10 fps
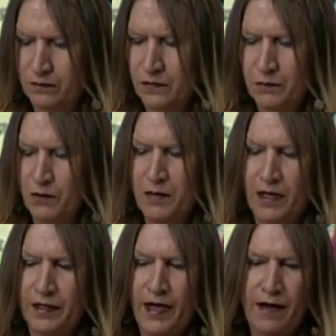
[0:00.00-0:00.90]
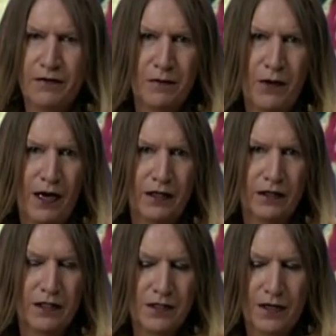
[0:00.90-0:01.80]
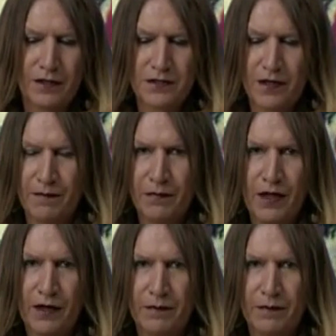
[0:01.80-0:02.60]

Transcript: Muammar Gaddafi practically say the same thing